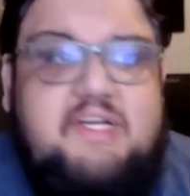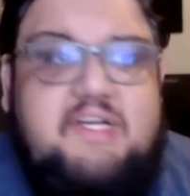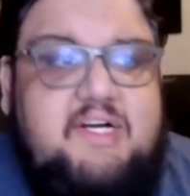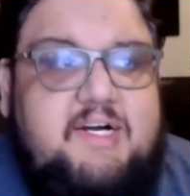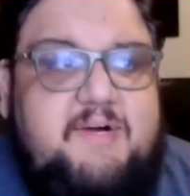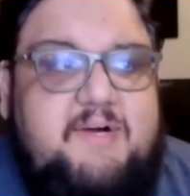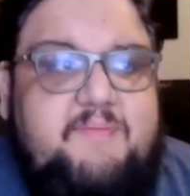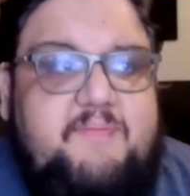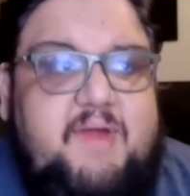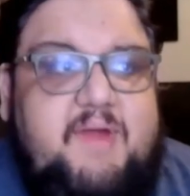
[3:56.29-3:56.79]

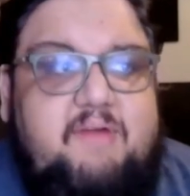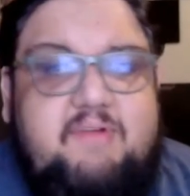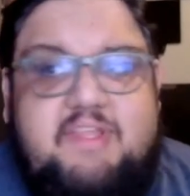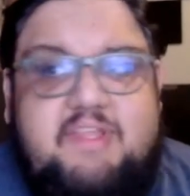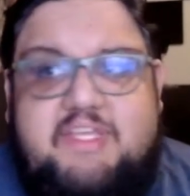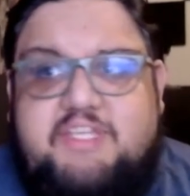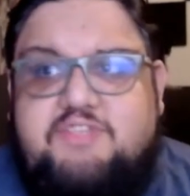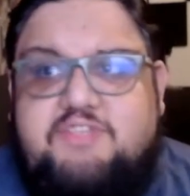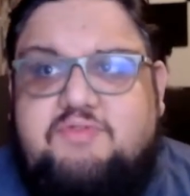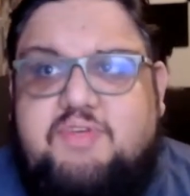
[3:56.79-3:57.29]
Um, I
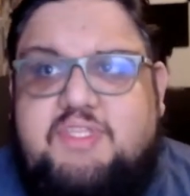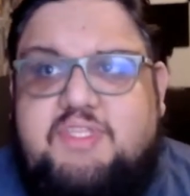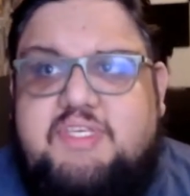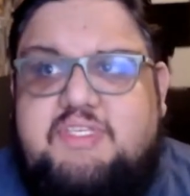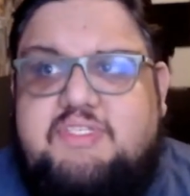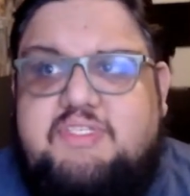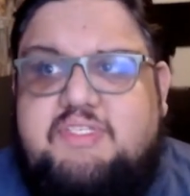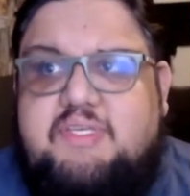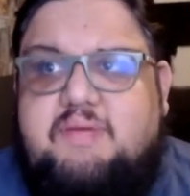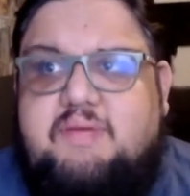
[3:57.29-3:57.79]
really enjoy
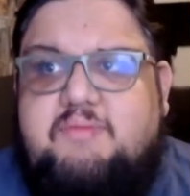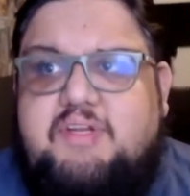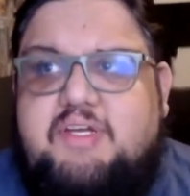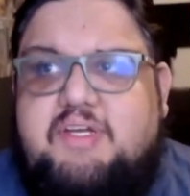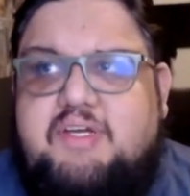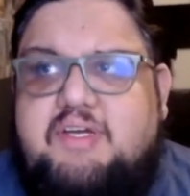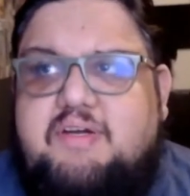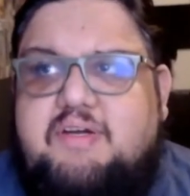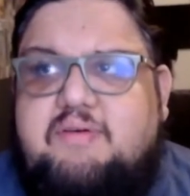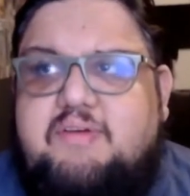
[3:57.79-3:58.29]
this. I'm
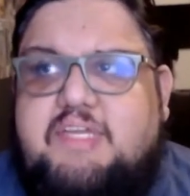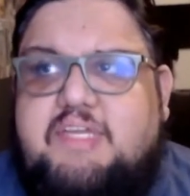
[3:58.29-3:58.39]
gonna